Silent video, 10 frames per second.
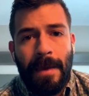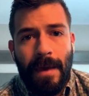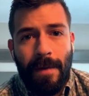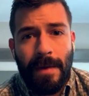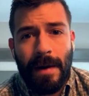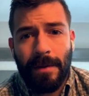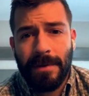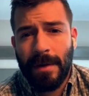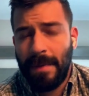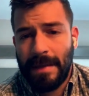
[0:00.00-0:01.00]
given that I
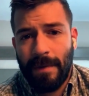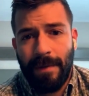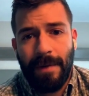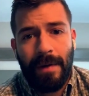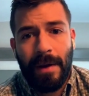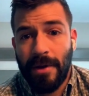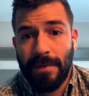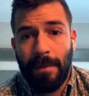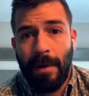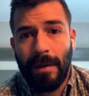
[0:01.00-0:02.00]
consider myself a very
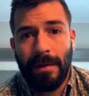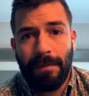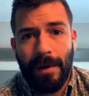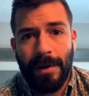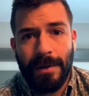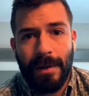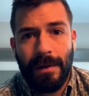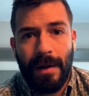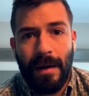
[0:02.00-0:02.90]
cosmopolitan person,